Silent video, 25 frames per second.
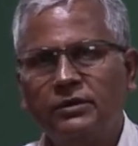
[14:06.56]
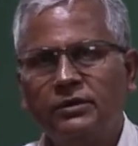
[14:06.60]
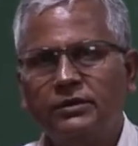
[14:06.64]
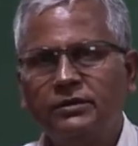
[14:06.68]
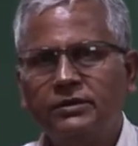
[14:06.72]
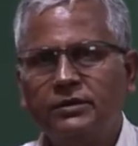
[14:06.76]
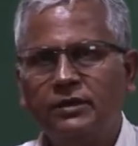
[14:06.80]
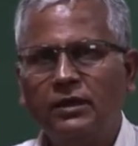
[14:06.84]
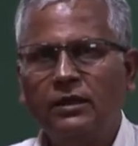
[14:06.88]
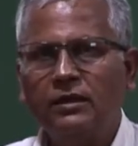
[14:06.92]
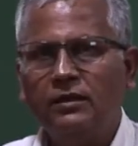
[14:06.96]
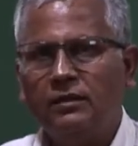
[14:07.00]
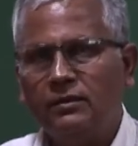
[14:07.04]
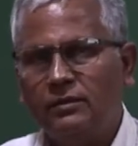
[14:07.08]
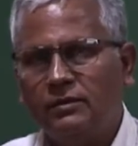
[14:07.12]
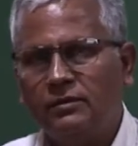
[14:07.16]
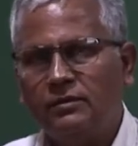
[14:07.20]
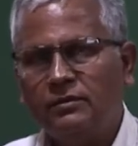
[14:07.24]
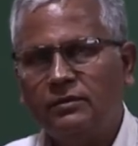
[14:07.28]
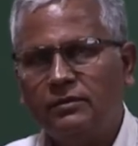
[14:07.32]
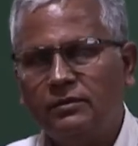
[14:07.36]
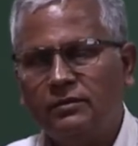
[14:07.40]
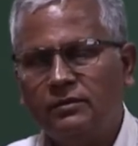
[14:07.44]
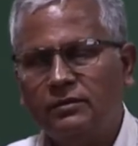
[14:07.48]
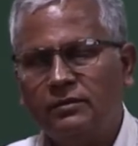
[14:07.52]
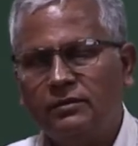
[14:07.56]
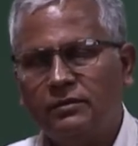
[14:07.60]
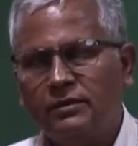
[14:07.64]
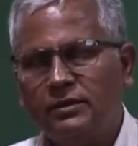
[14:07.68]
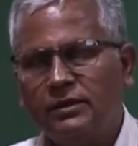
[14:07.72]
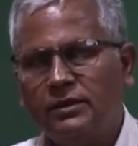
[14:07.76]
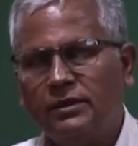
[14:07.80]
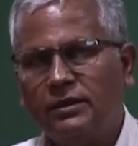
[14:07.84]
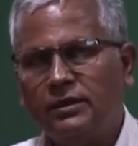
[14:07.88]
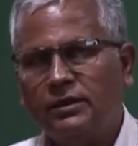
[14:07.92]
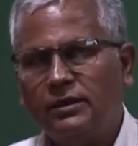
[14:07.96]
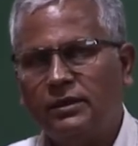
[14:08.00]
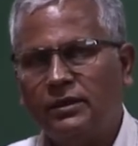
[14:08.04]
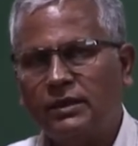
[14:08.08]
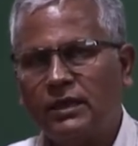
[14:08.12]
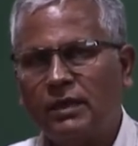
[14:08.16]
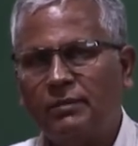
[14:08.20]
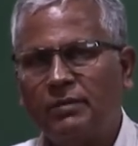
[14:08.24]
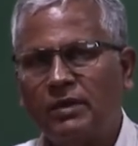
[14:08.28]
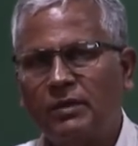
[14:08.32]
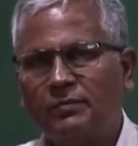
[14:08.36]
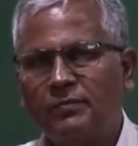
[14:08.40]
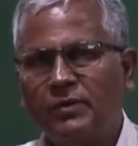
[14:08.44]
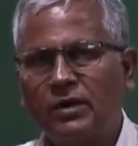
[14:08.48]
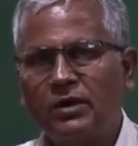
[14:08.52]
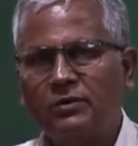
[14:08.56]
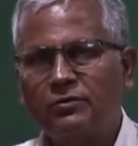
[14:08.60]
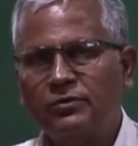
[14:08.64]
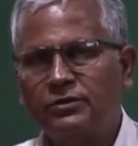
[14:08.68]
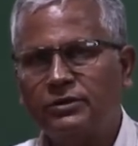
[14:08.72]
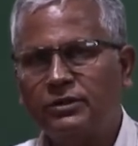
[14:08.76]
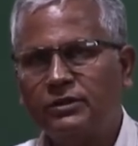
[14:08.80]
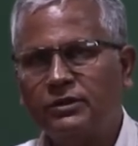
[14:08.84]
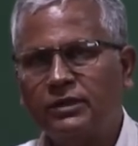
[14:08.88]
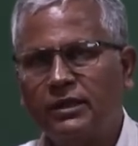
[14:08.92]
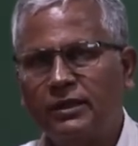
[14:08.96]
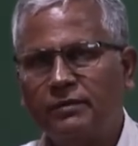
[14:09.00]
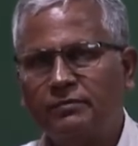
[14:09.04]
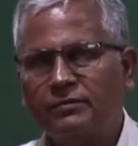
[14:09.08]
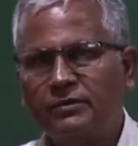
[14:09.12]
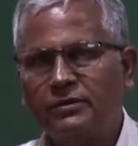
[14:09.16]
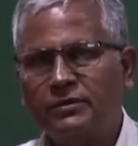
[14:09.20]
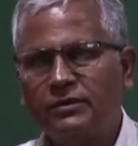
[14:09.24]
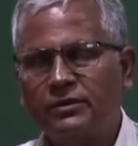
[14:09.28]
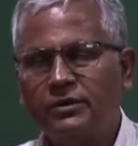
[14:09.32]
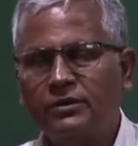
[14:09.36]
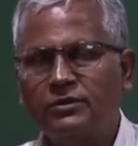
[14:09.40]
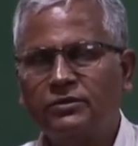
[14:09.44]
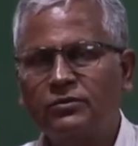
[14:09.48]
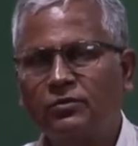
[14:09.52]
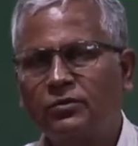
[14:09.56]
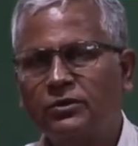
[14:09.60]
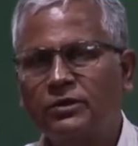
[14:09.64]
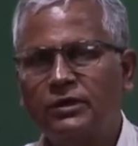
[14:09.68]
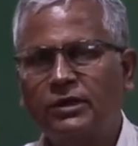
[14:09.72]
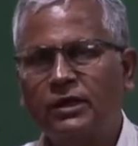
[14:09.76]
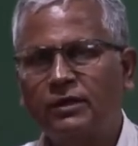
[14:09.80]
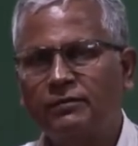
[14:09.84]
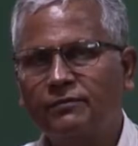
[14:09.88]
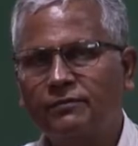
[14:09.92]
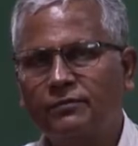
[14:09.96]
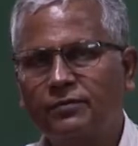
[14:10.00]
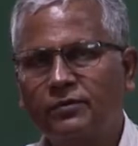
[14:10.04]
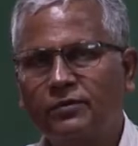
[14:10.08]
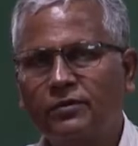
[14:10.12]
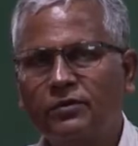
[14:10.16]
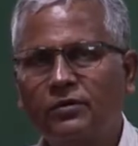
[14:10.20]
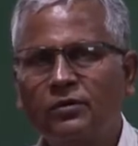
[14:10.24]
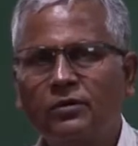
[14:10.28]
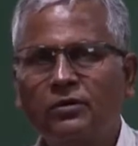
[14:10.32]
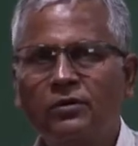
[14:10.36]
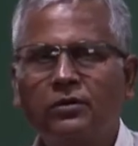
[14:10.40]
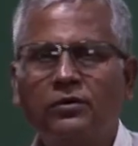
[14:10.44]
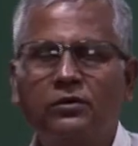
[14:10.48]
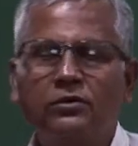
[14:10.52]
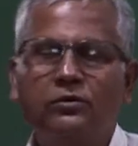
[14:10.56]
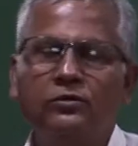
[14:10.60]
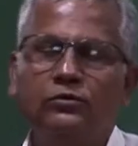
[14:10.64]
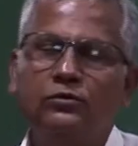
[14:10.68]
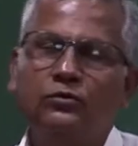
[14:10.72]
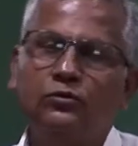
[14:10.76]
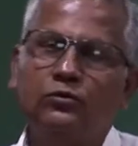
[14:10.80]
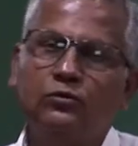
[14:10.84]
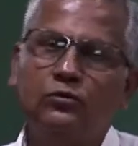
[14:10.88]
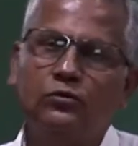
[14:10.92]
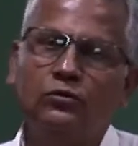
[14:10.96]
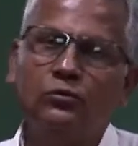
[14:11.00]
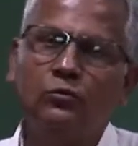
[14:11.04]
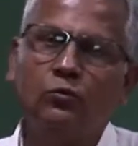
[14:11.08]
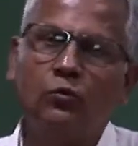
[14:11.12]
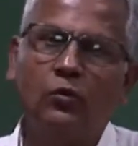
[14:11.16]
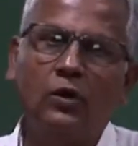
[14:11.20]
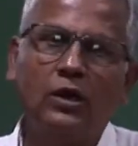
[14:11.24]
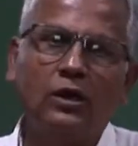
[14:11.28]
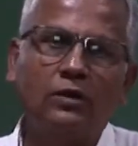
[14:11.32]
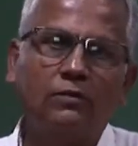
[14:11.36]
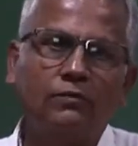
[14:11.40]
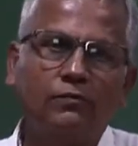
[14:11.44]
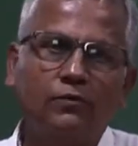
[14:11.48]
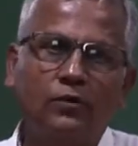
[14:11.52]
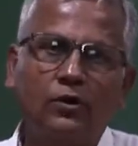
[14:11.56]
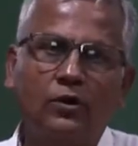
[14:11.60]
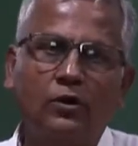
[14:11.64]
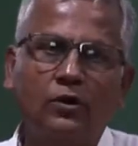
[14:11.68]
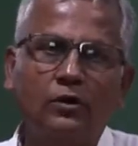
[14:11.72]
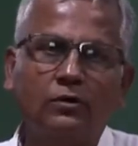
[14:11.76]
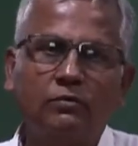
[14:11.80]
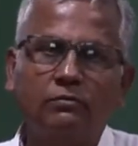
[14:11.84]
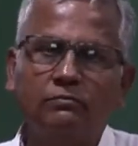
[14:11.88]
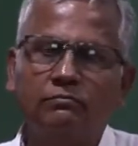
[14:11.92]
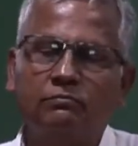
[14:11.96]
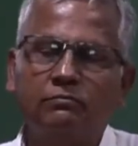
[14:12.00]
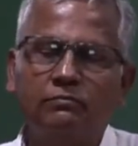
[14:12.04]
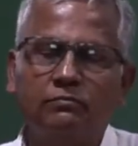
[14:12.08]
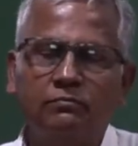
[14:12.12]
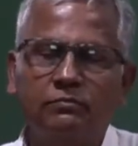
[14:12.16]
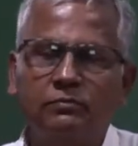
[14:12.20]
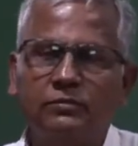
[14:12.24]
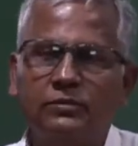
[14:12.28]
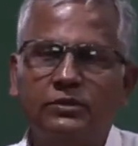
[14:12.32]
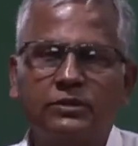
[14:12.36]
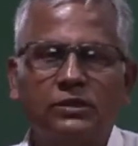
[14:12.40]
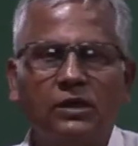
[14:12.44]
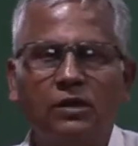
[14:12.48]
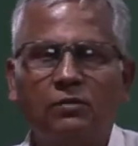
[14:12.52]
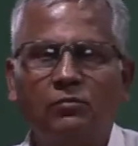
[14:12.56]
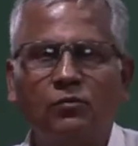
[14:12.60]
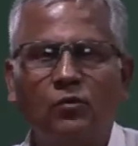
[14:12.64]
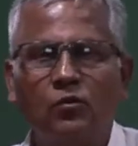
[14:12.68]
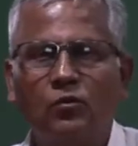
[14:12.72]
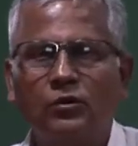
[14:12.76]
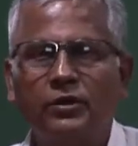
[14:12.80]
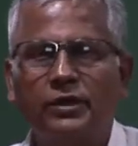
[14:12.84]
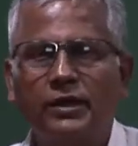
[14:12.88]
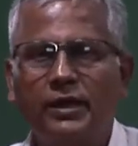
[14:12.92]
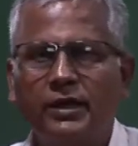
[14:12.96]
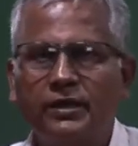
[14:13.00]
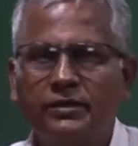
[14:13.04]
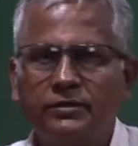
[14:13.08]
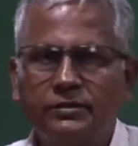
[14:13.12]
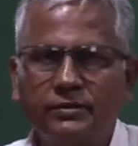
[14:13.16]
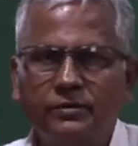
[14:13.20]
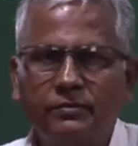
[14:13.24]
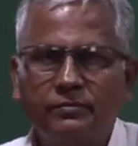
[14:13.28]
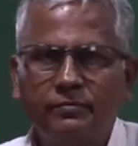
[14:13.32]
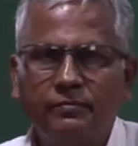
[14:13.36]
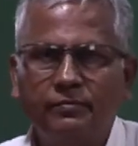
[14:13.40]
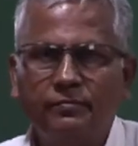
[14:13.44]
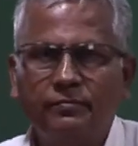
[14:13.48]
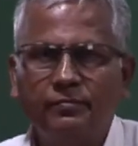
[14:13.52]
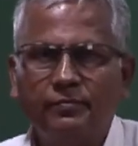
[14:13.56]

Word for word: the still the rubber part which is left is good enough to work for some more days.